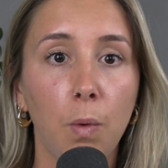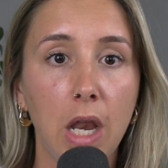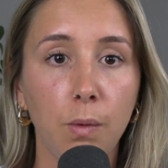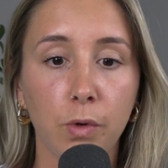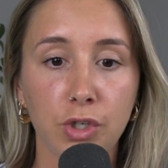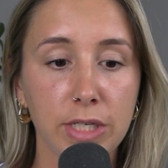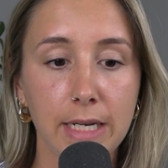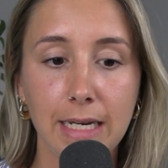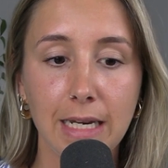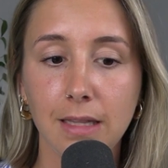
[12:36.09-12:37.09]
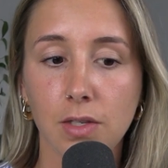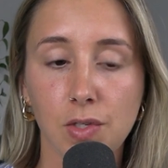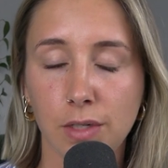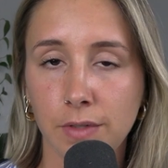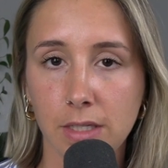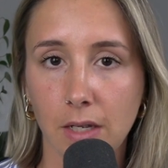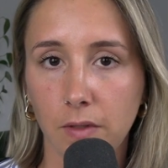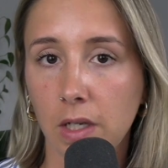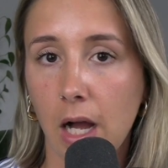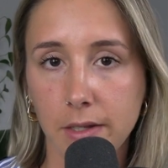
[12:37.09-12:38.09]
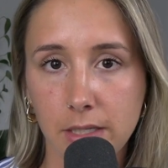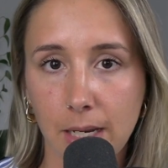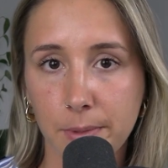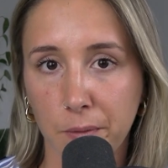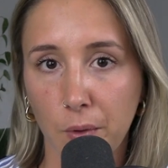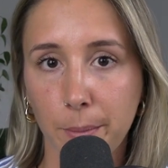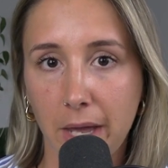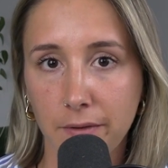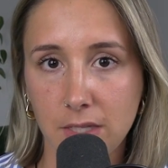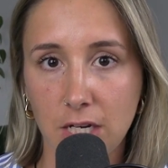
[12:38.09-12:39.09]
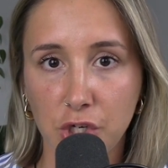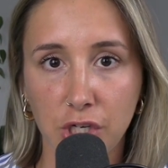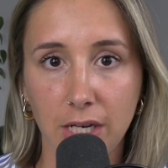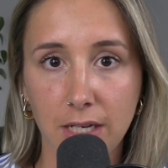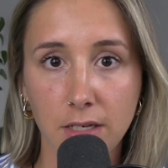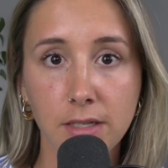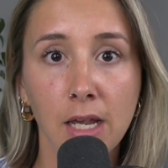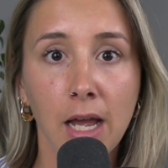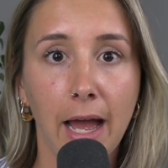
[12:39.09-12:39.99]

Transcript: when we're just taking the surface level concepts of what manifestation is